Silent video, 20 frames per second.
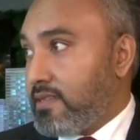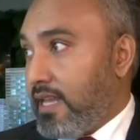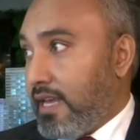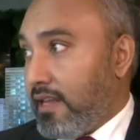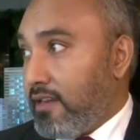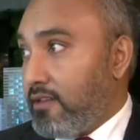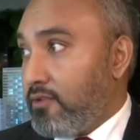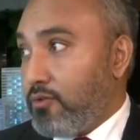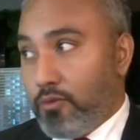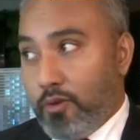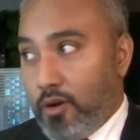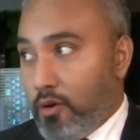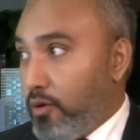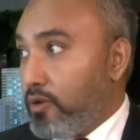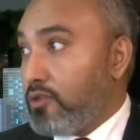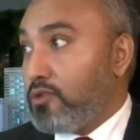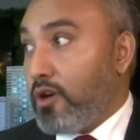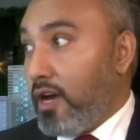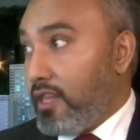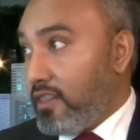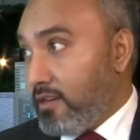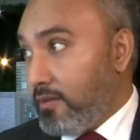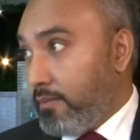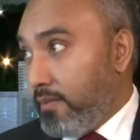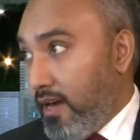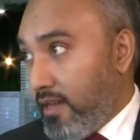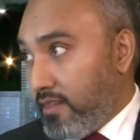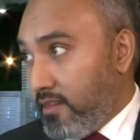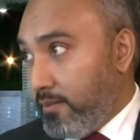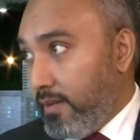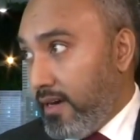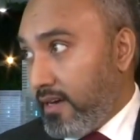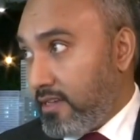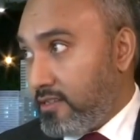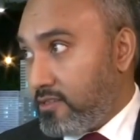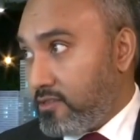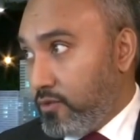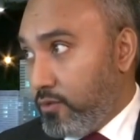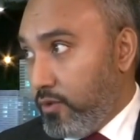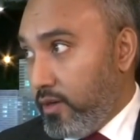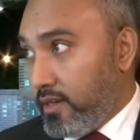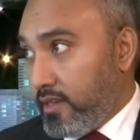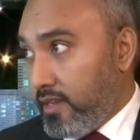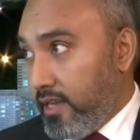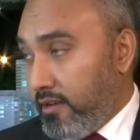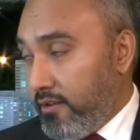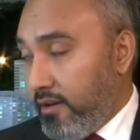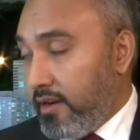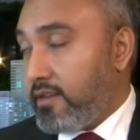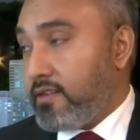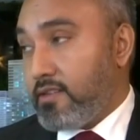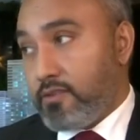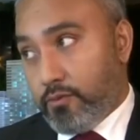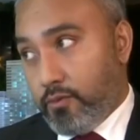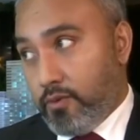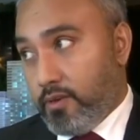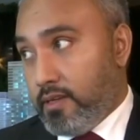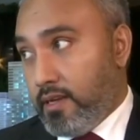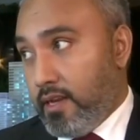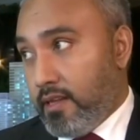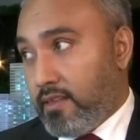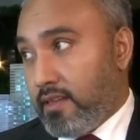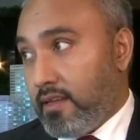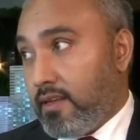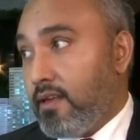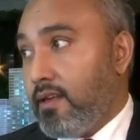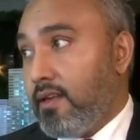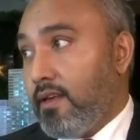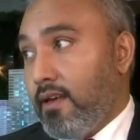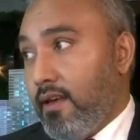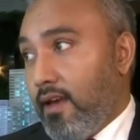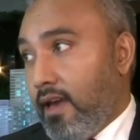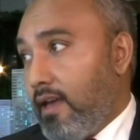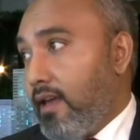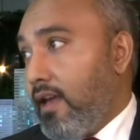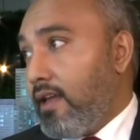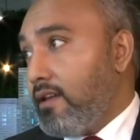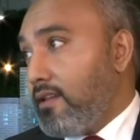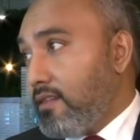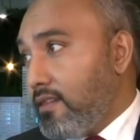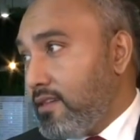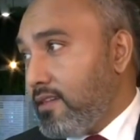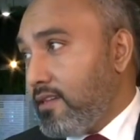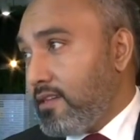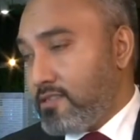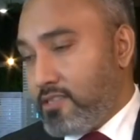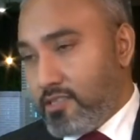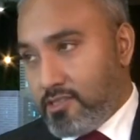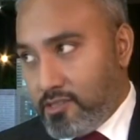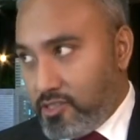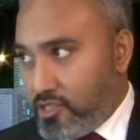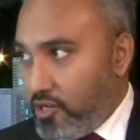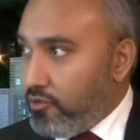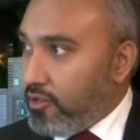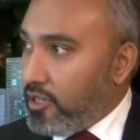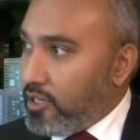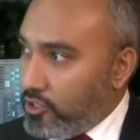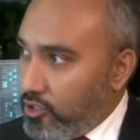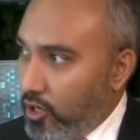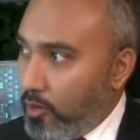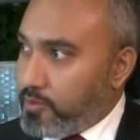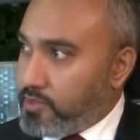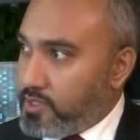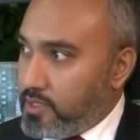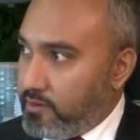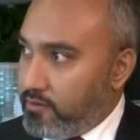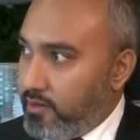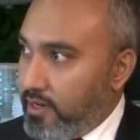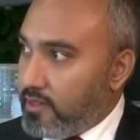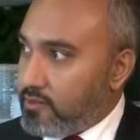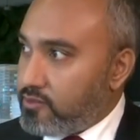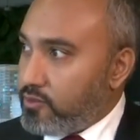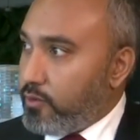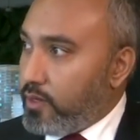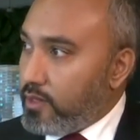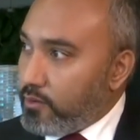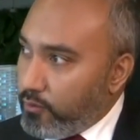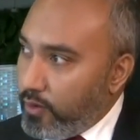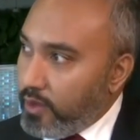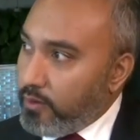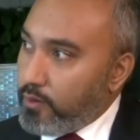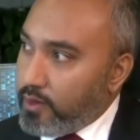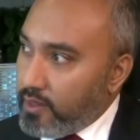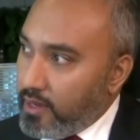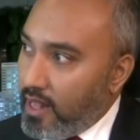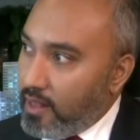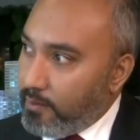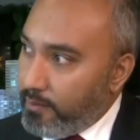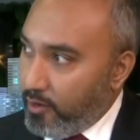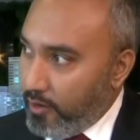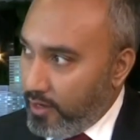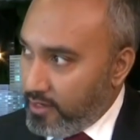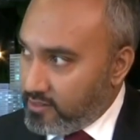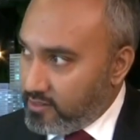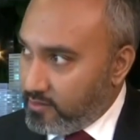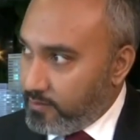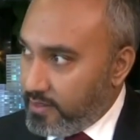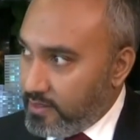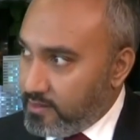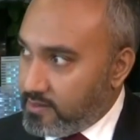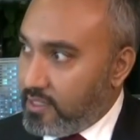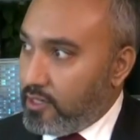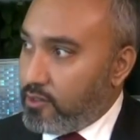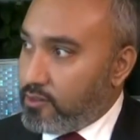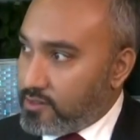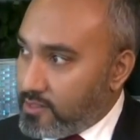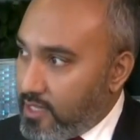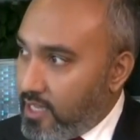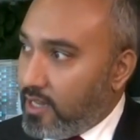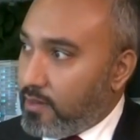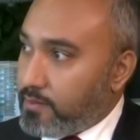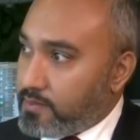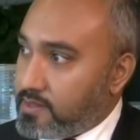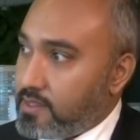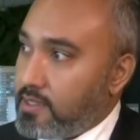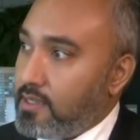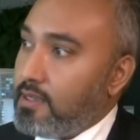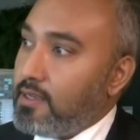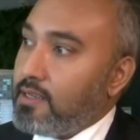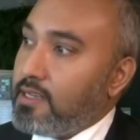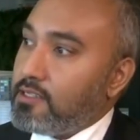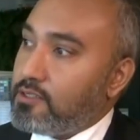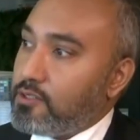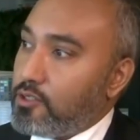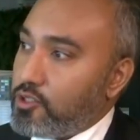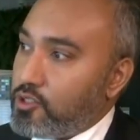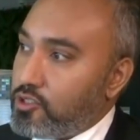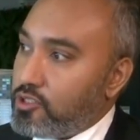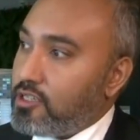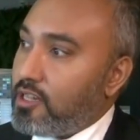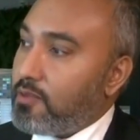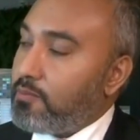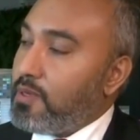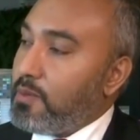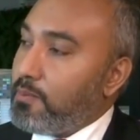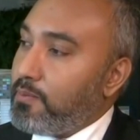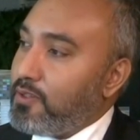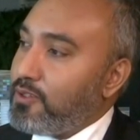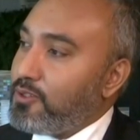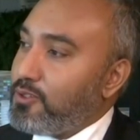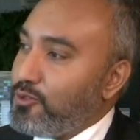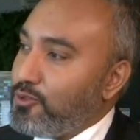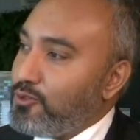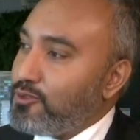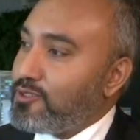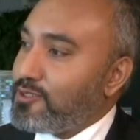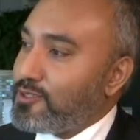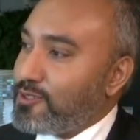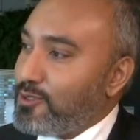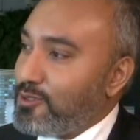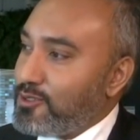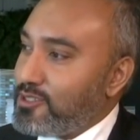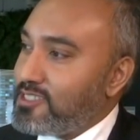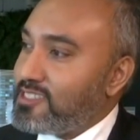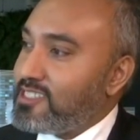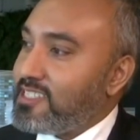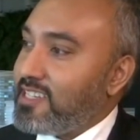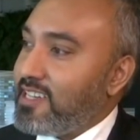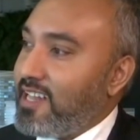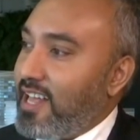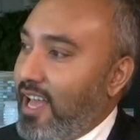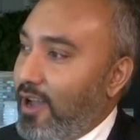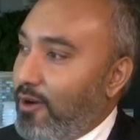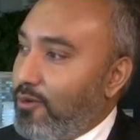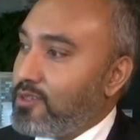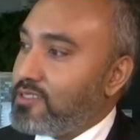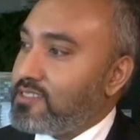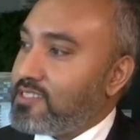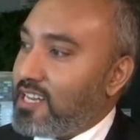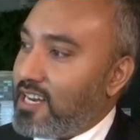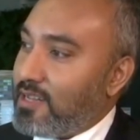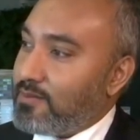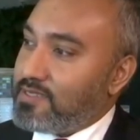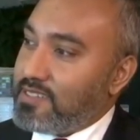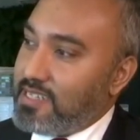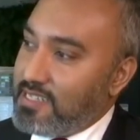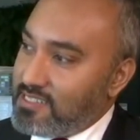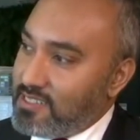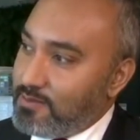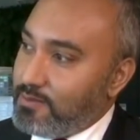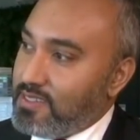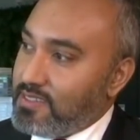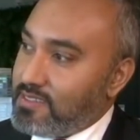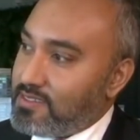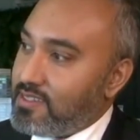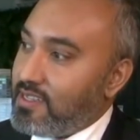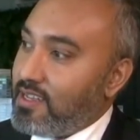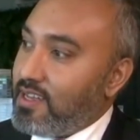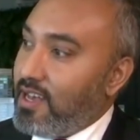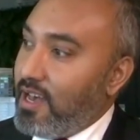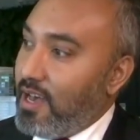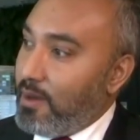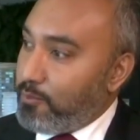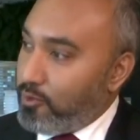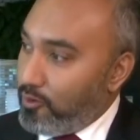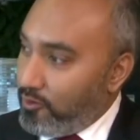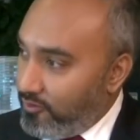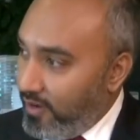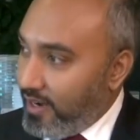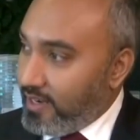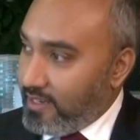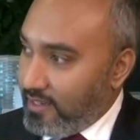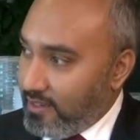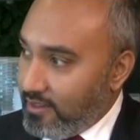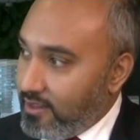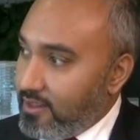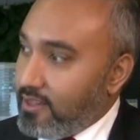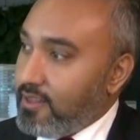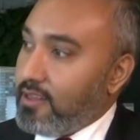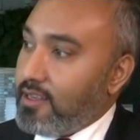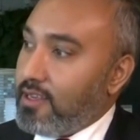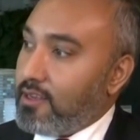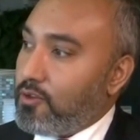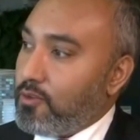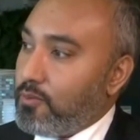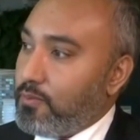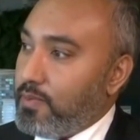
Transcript: talent who are going to other other markets to work there, right? That's mm. another thing. And, and, the third thing is just general adoption, right? So one way we can help our SMEs and our startups is to ensure that people use the solutions that our startups and SMEs are providing. Mm. It could